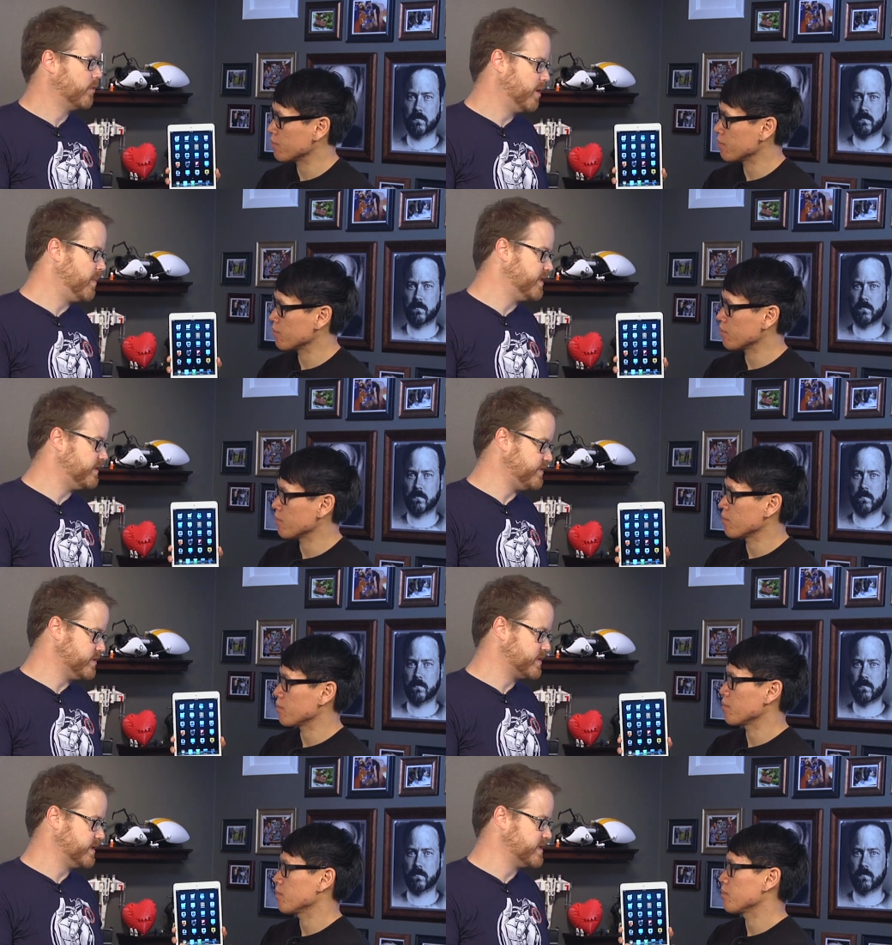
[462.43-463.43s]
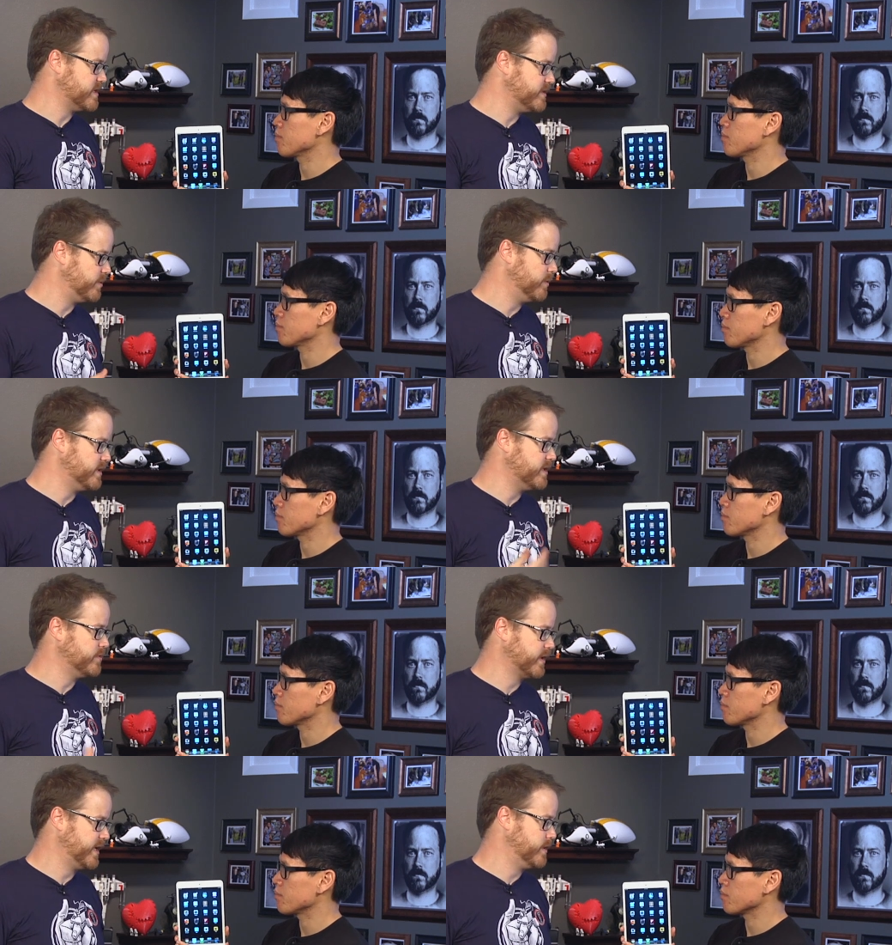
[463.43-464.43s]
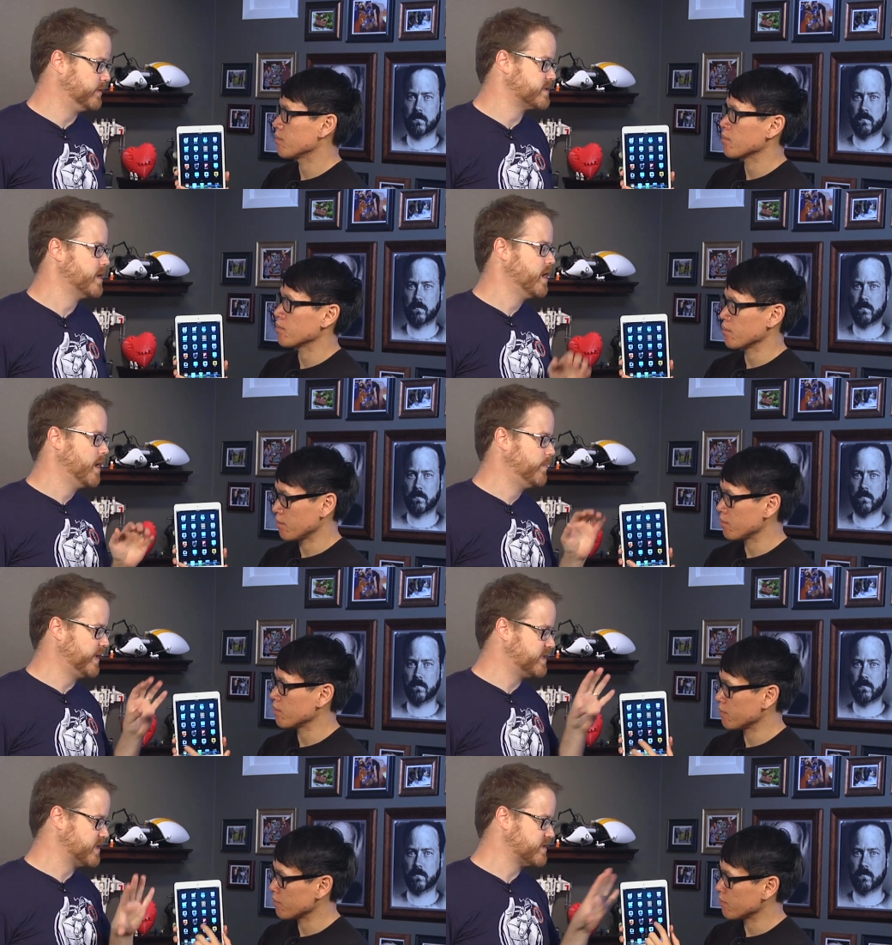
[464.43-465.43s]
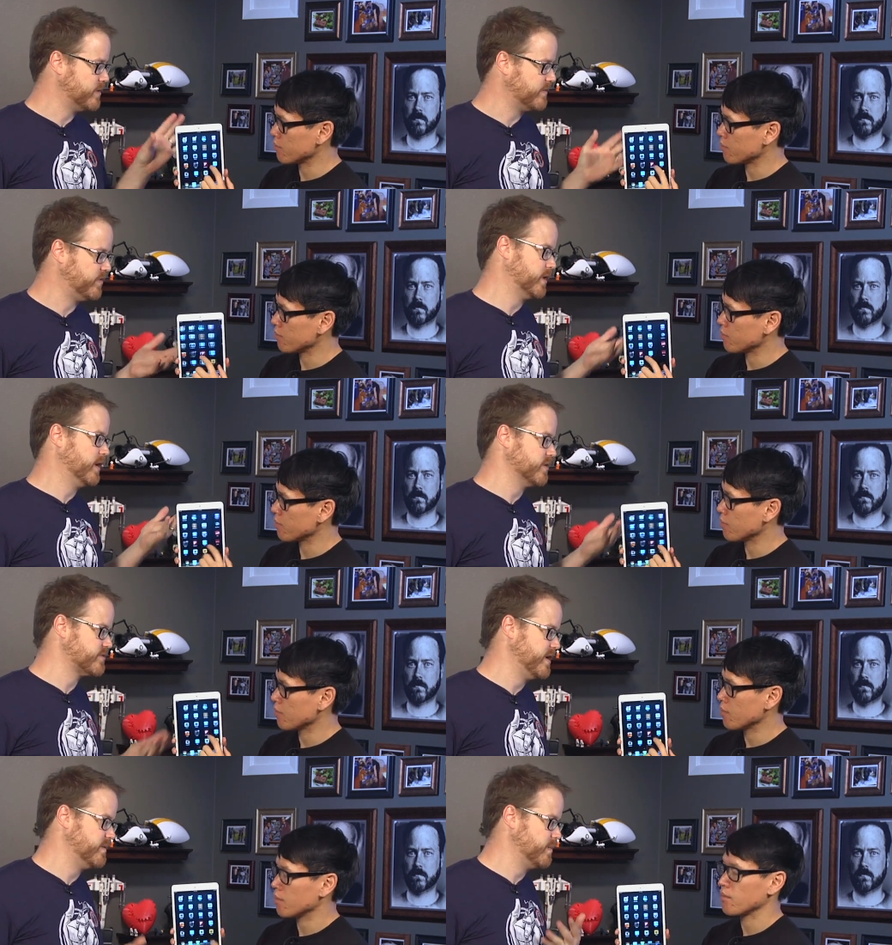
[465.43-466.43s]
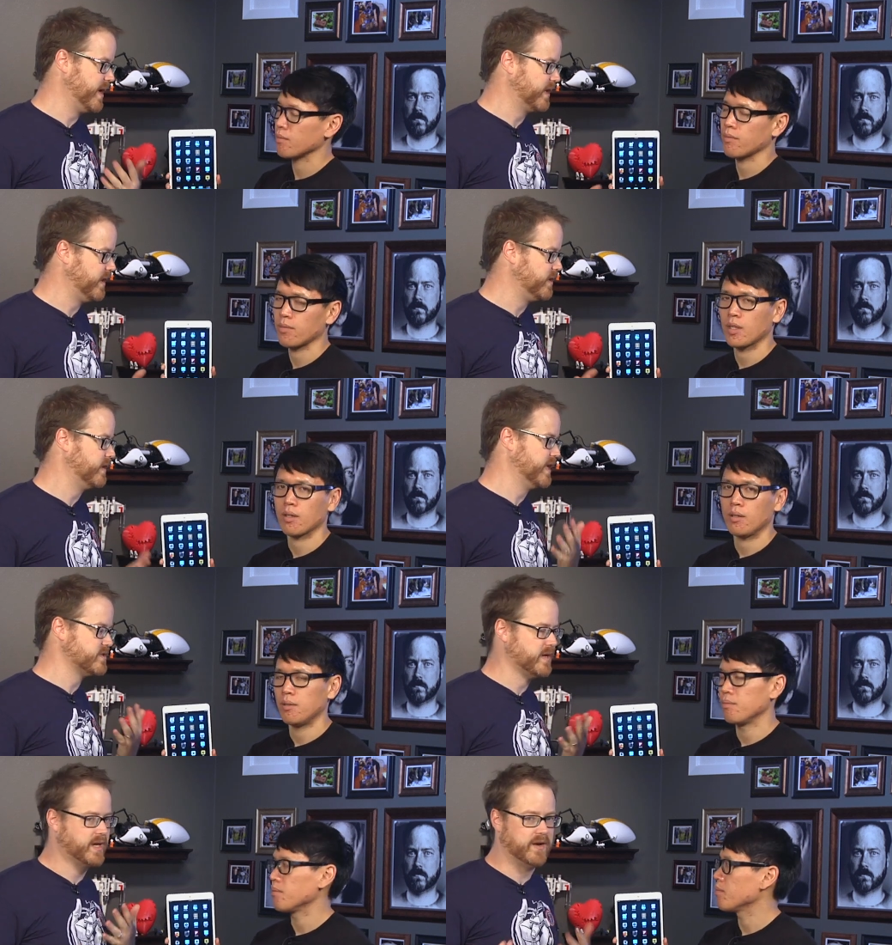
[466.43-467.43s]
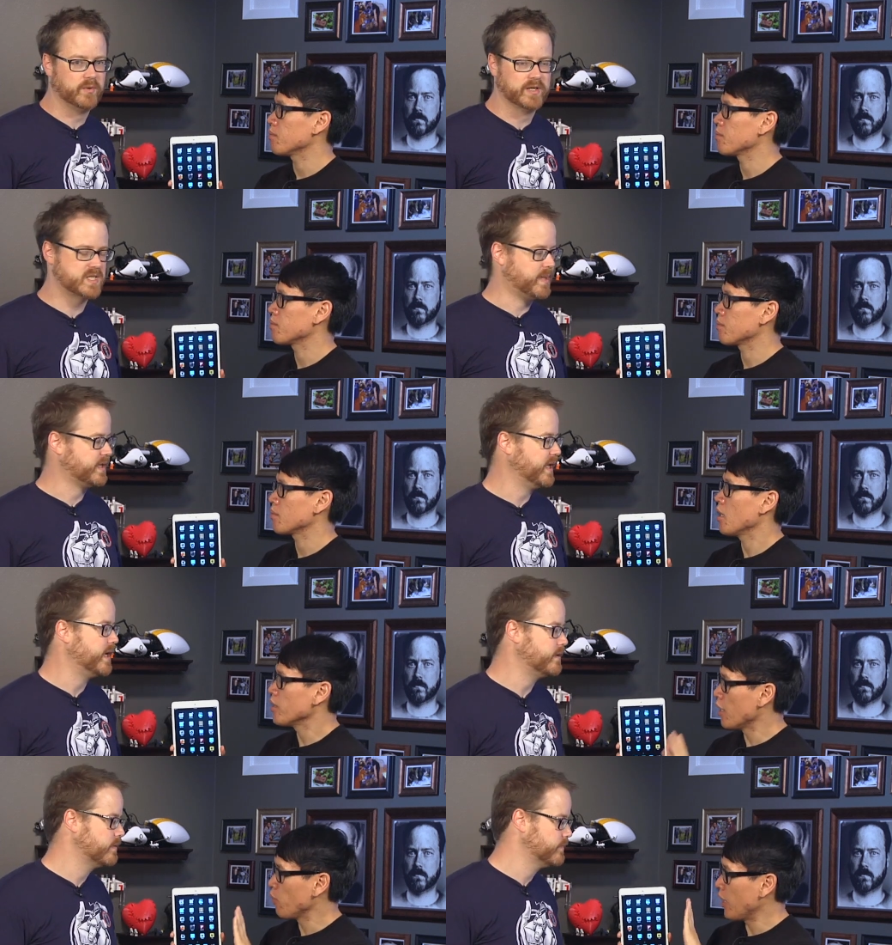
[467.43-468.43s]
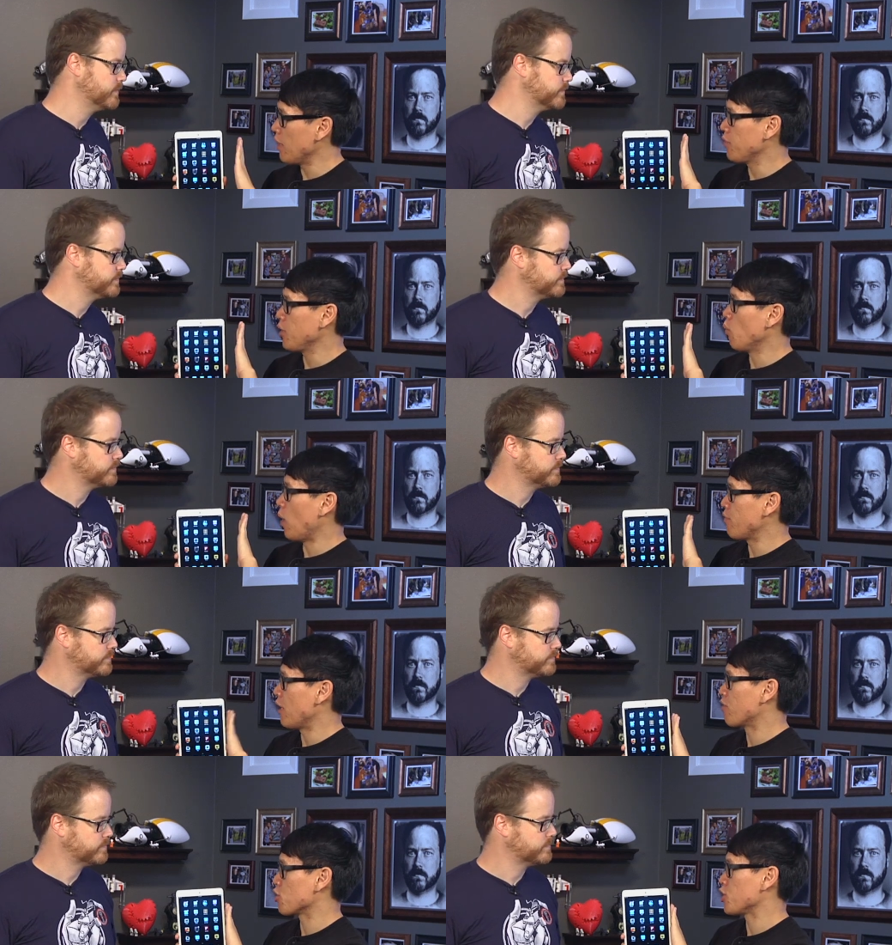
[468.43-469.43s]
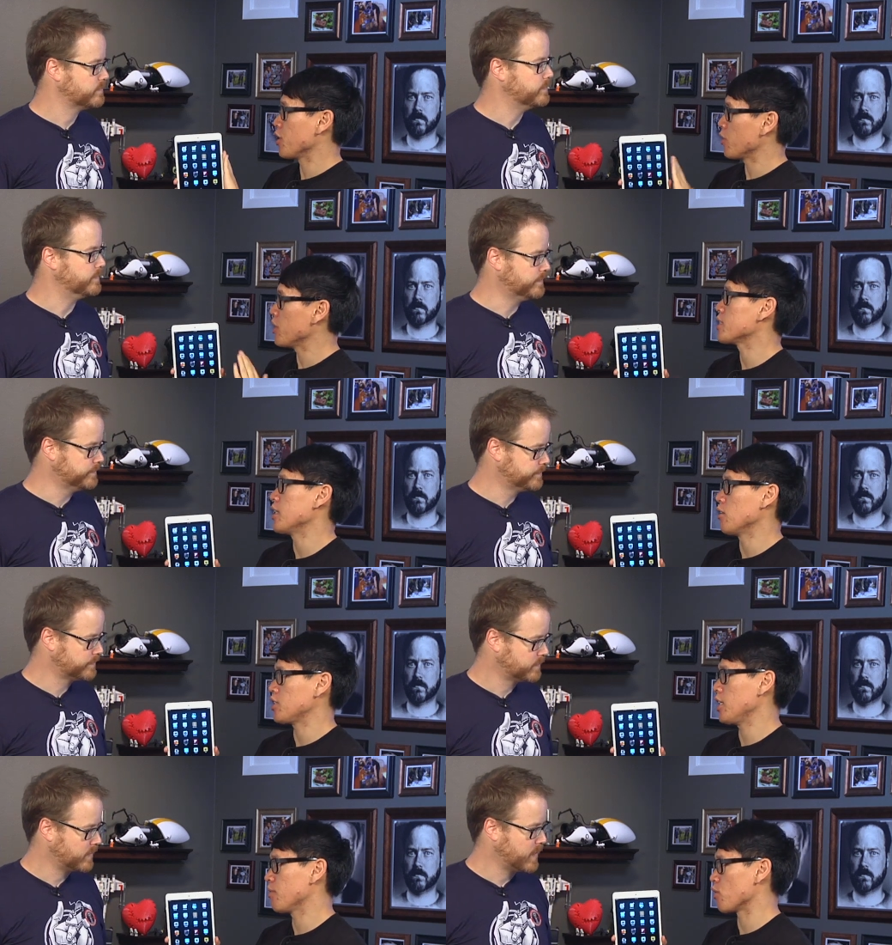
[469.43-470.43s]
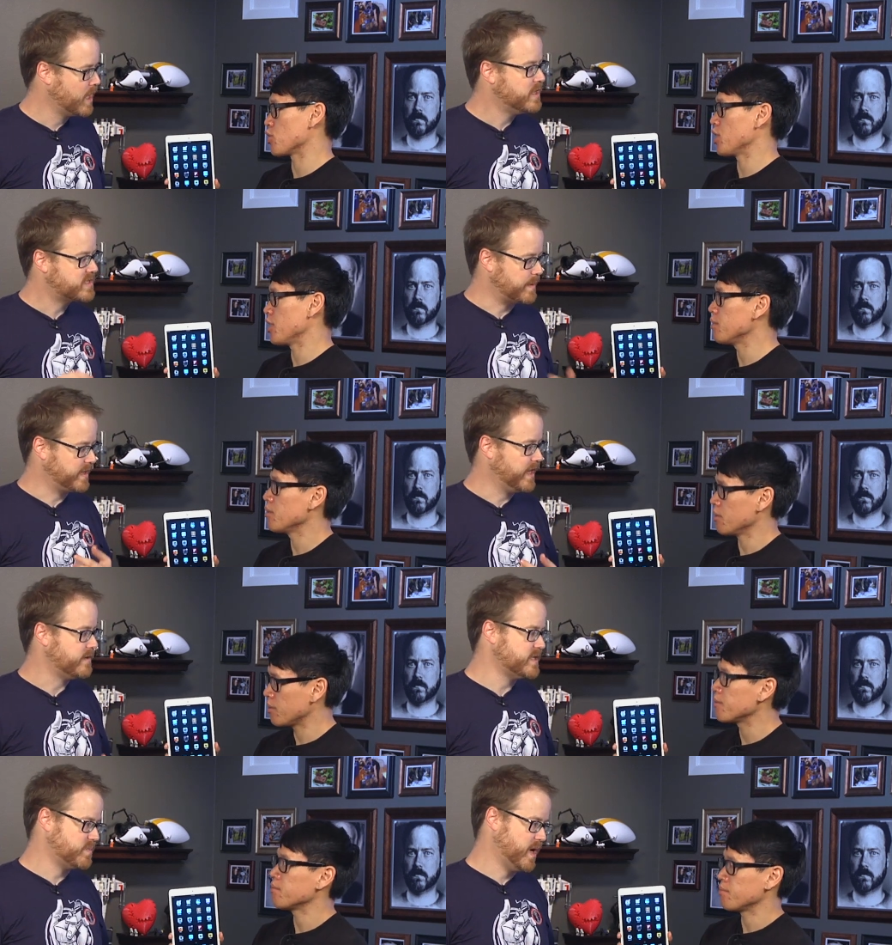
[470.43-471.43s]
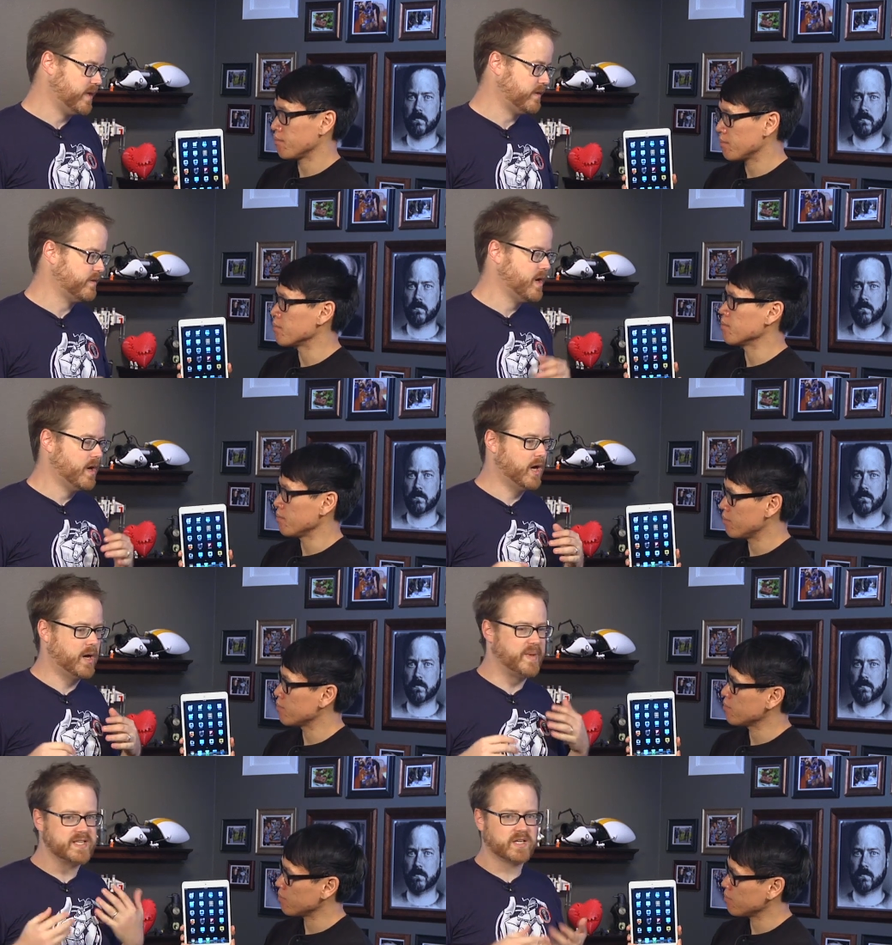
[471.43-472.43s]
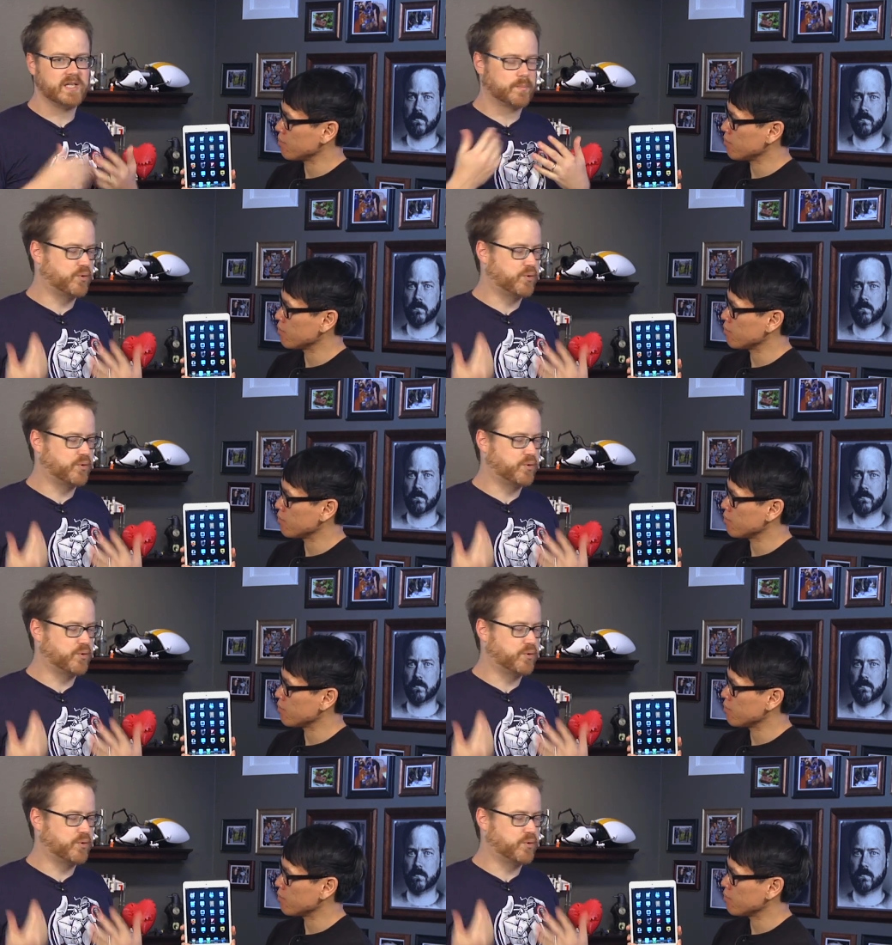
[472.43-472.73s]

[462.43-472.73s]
Speaker 1: or a month of use on this as you will with the newer Kindles but it's also a full color screen with a backlight and all that, so I kind of wouldn't expect that.
Speaker 2: Now we have the Wi-Fi version. There mm-hmm. is an mm-hmm. LTE version. It's coming
Speaker 1: later this month. Mm-hmm. Uh, basically, the